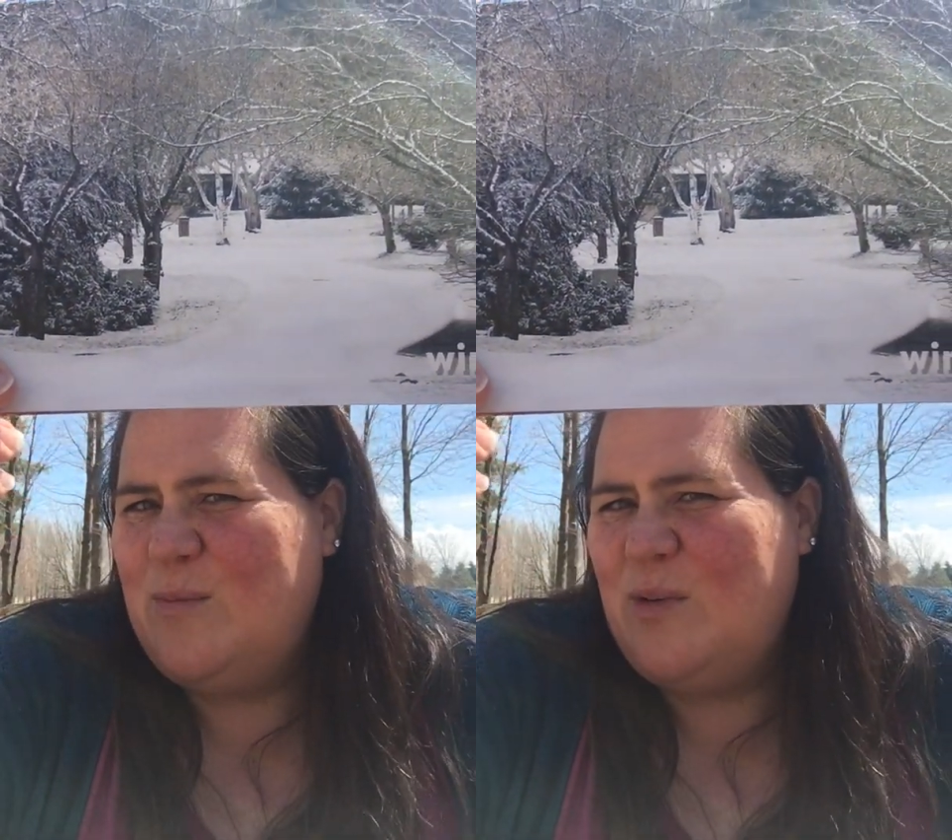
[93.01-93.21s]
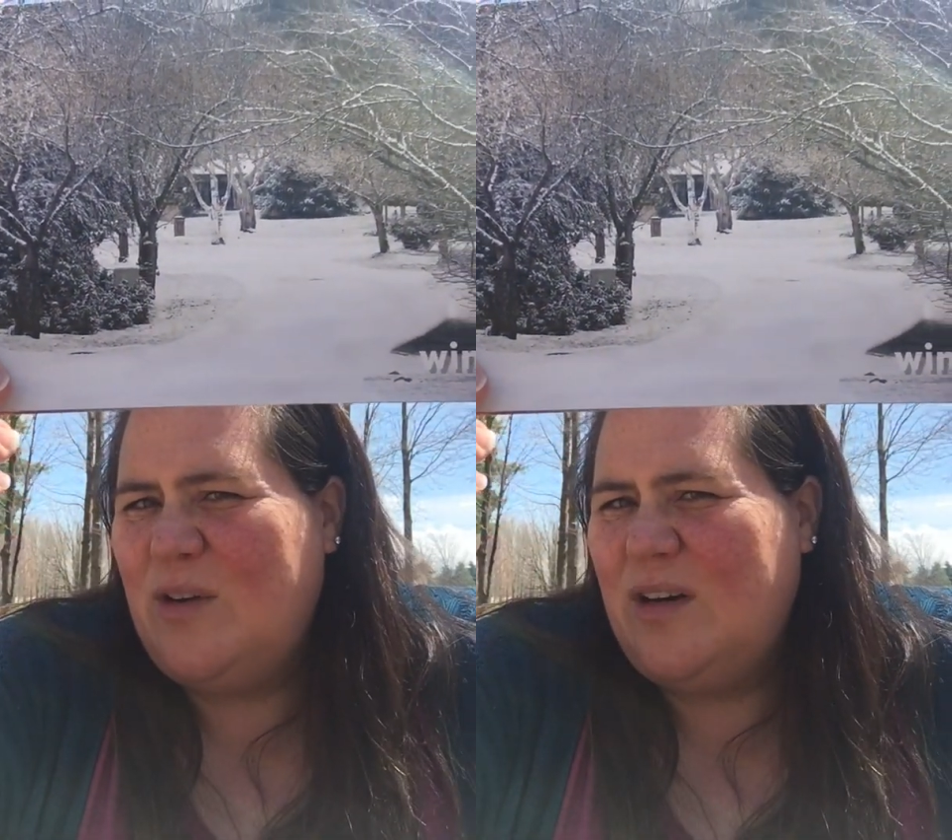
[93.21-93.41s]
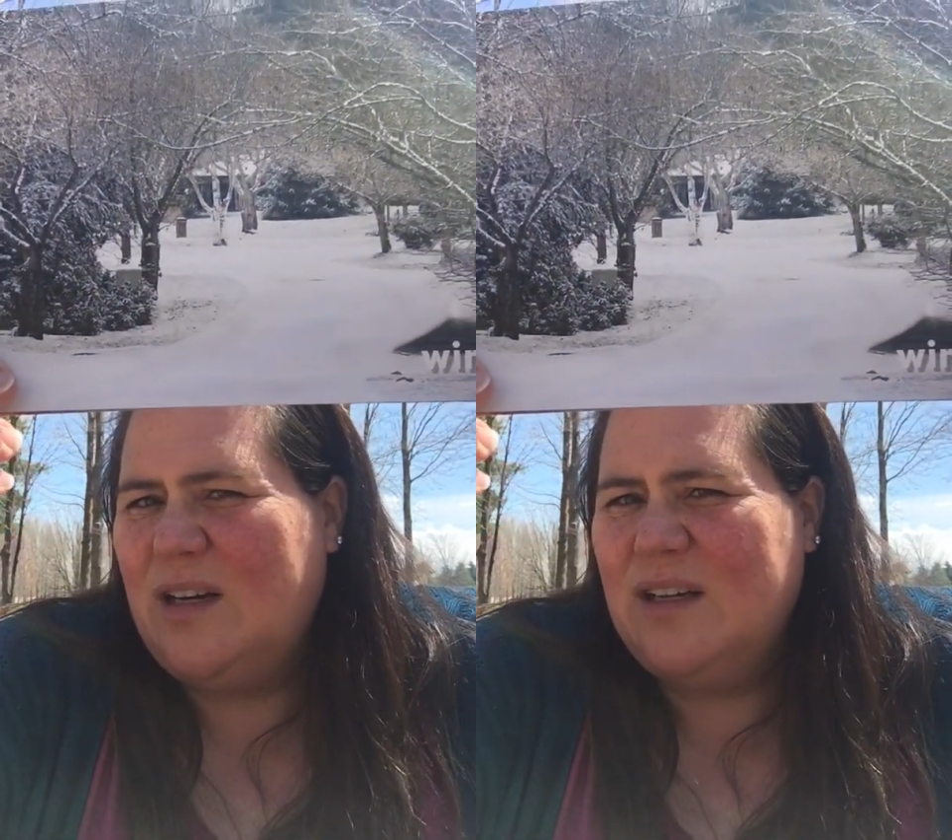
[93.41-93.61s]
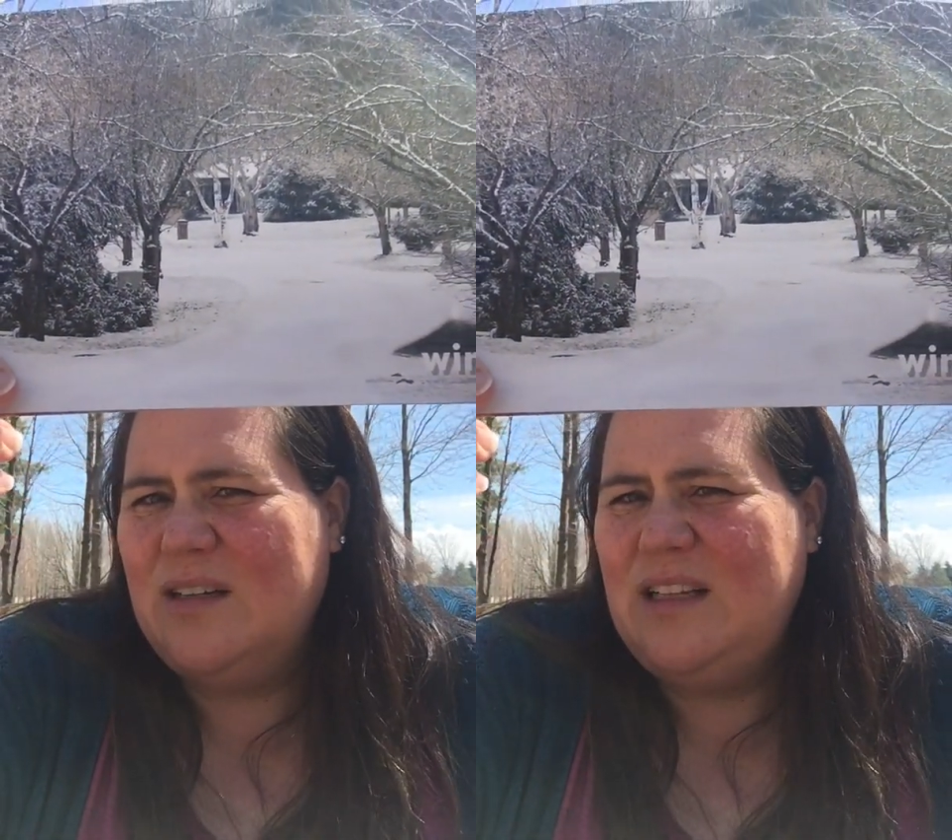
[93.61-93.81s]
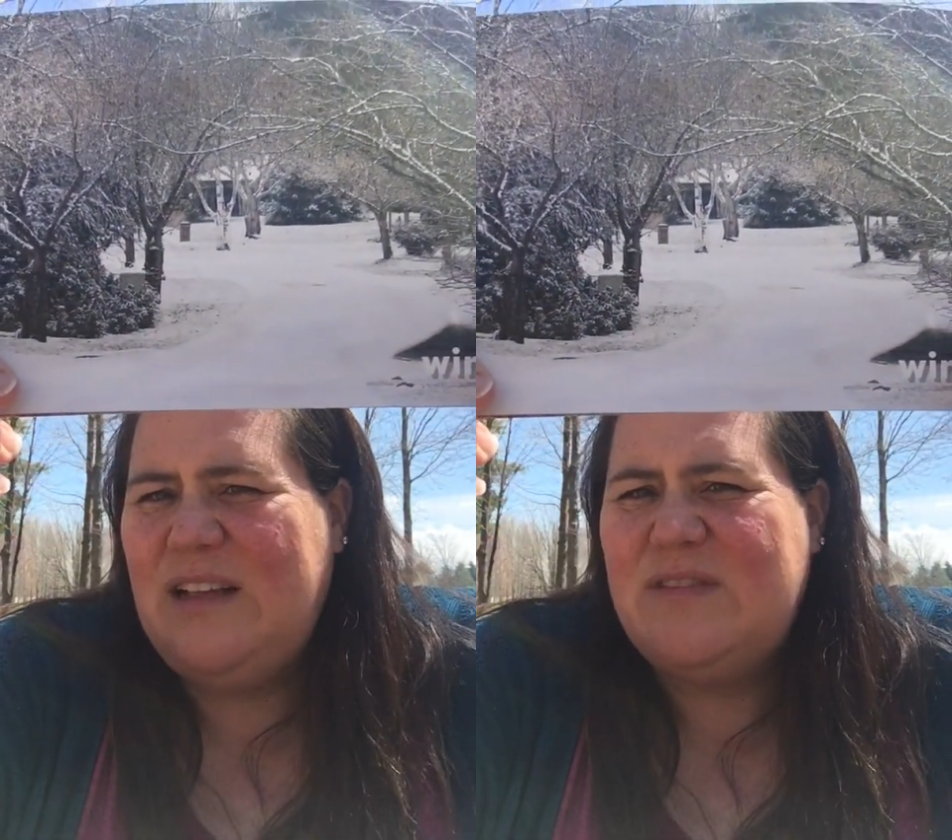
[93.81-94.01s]
more
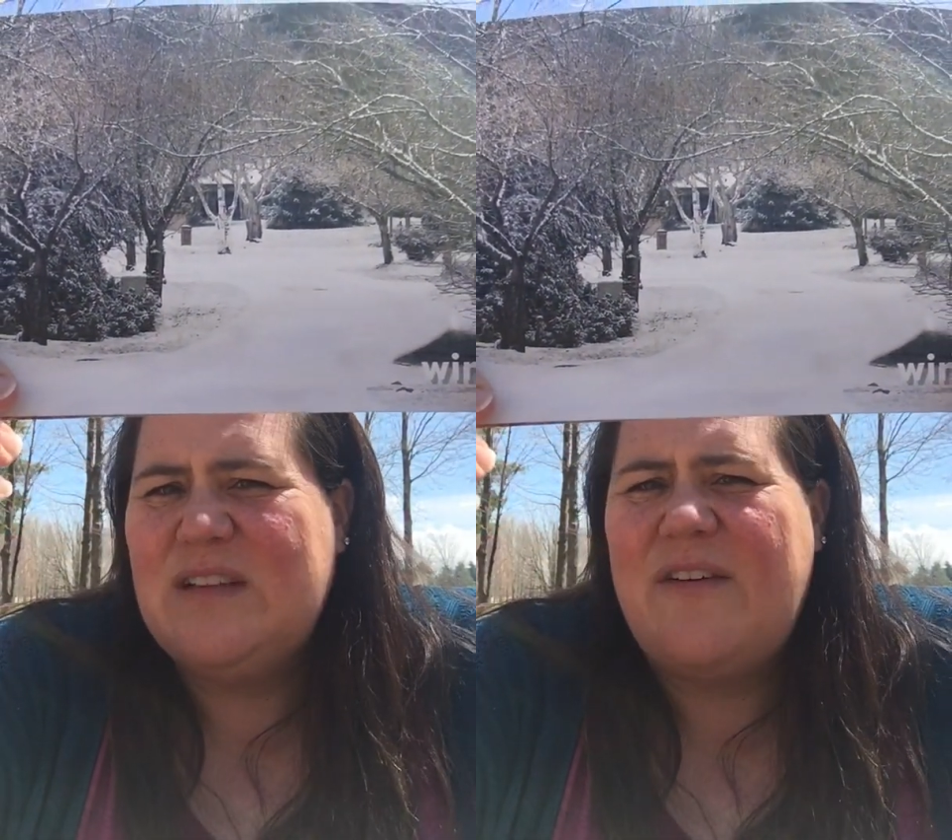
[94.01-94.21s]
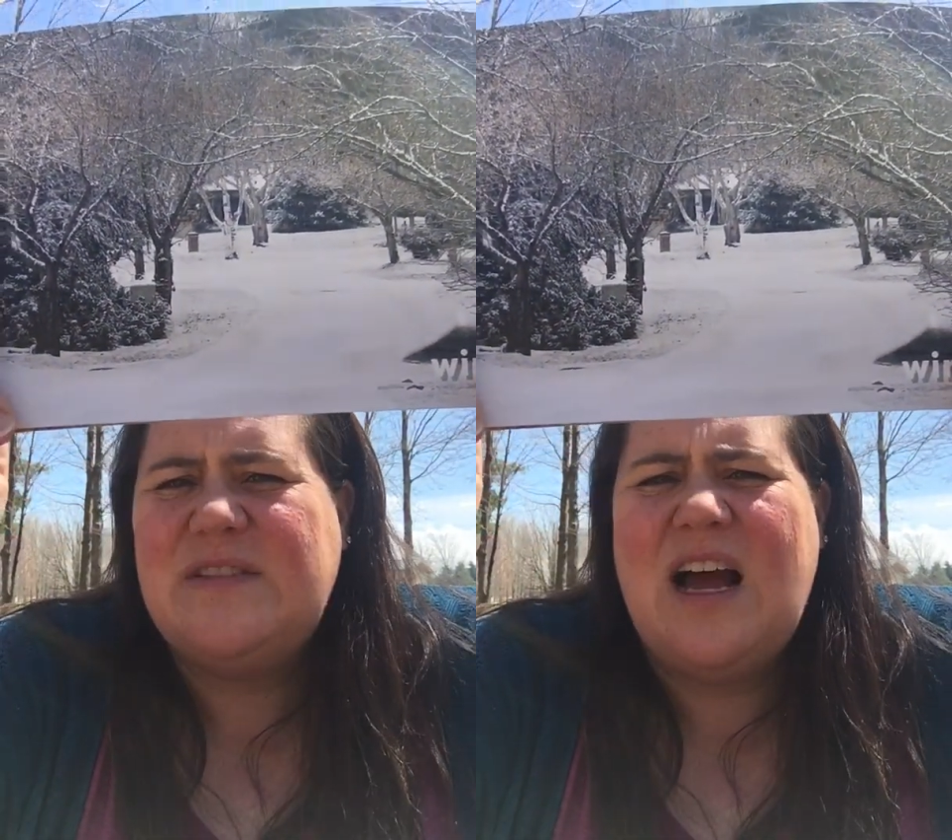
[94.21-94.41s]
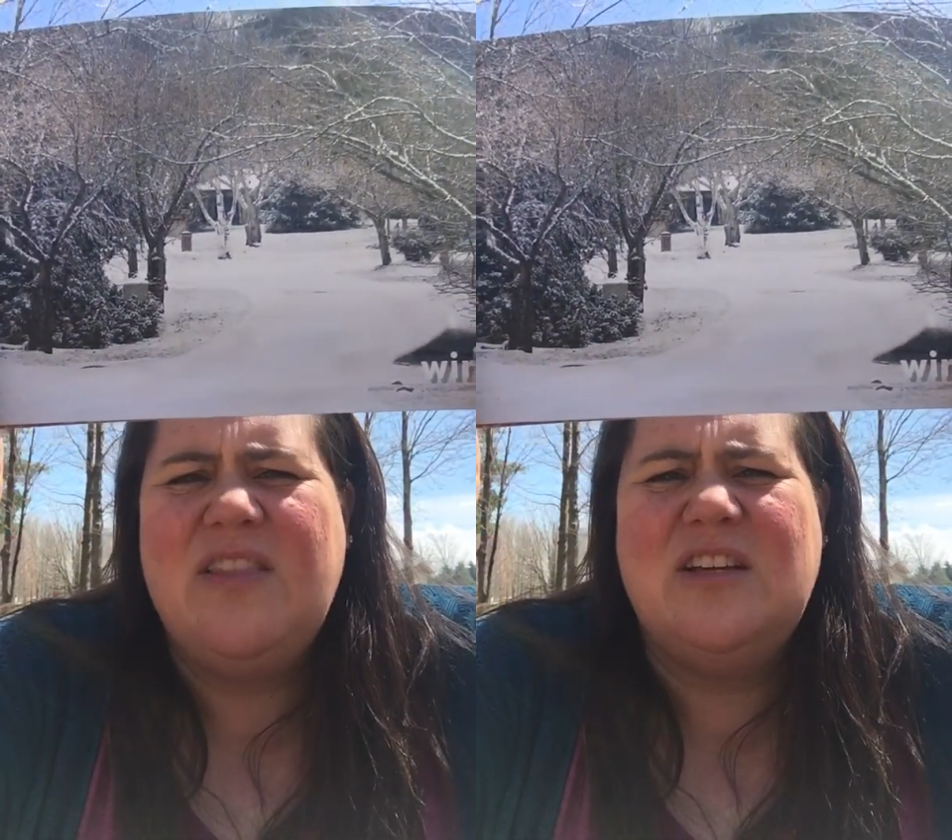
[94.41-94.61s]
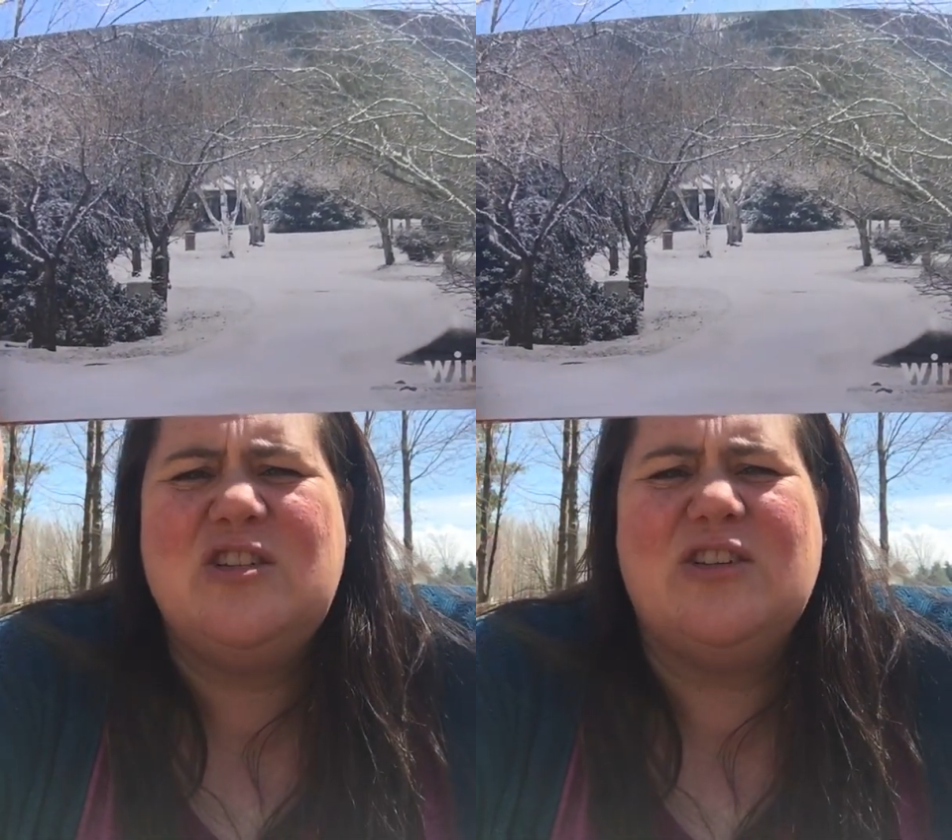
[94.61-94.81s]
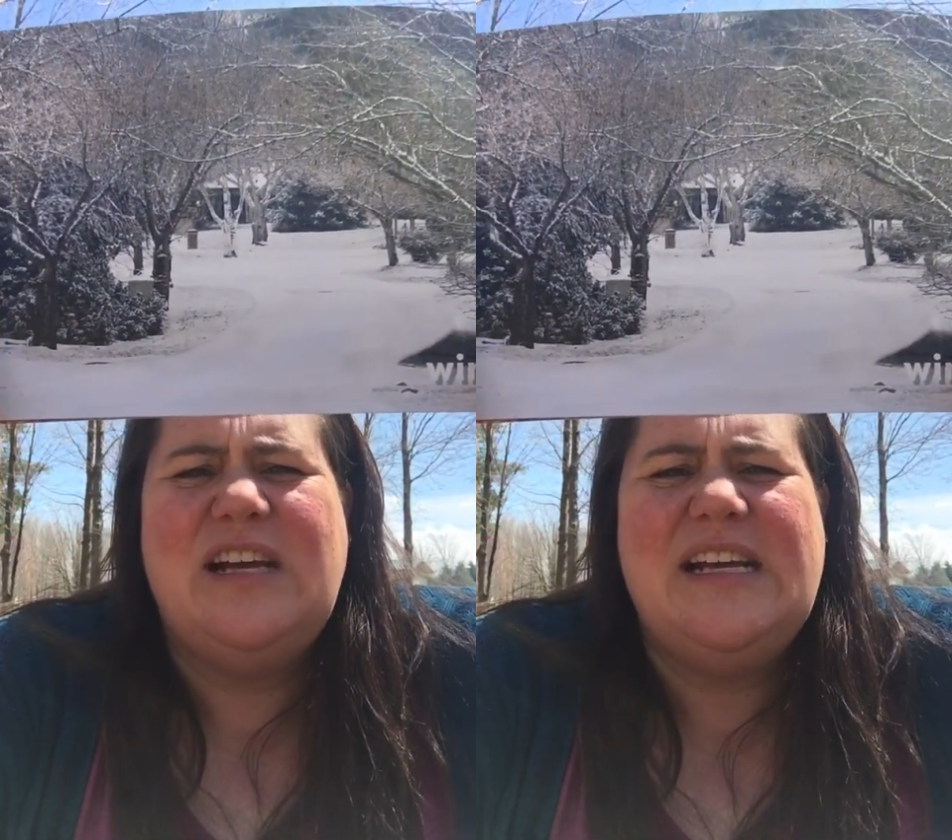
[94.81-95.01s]
leaves left on the
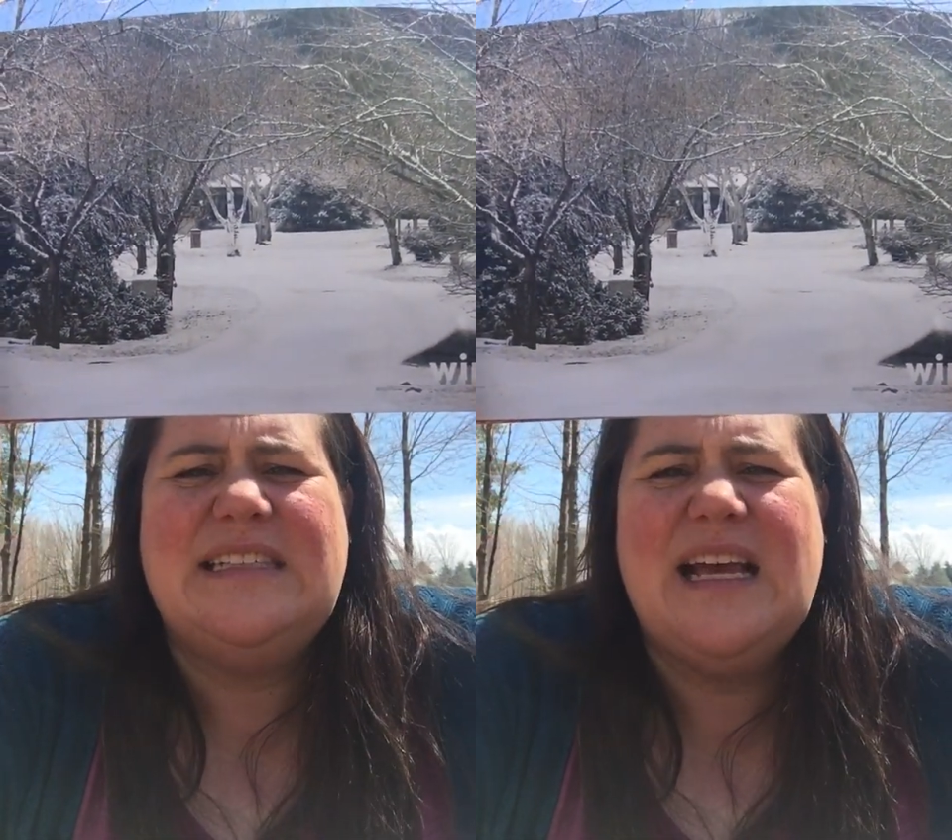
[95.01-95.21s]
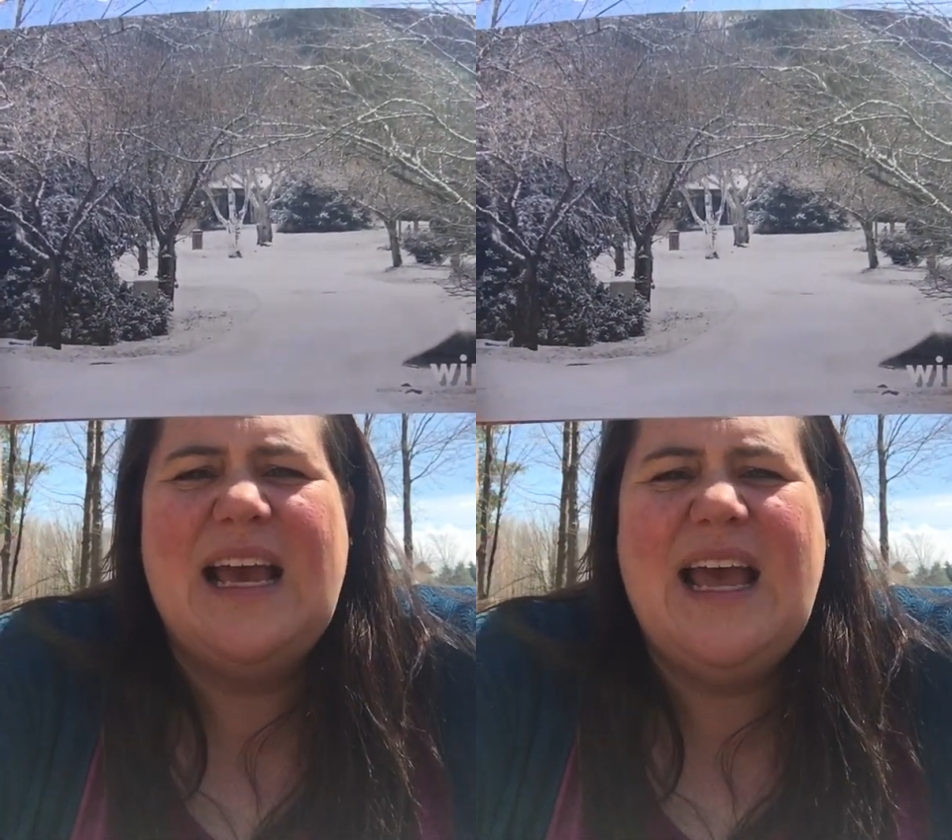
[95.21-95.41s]
trees.